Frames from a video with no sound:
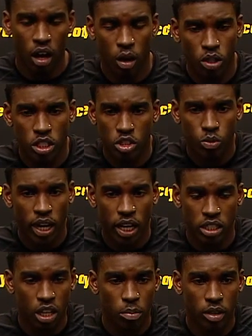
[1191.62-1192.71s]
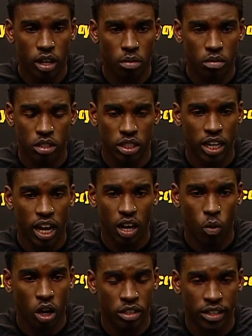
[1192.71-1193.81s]
We just knew we had to step it up because they kind of
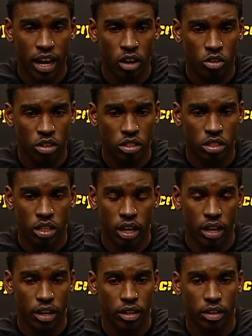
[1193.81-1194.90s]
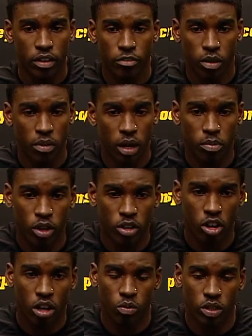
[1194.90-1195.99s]
walked it down on us. And from that point
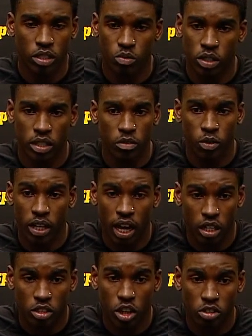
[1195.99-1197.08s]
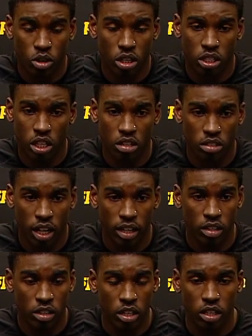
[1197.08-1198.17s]
on, we kind of talked to ourselves, like,
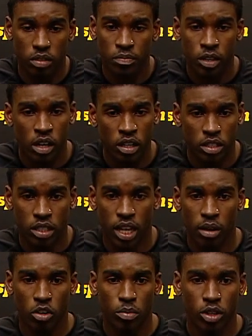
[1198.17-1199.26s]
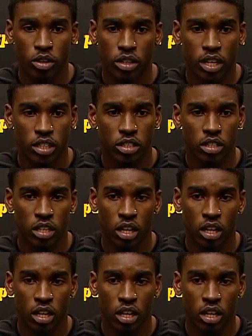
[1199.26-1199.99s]
look, this game going to be on us.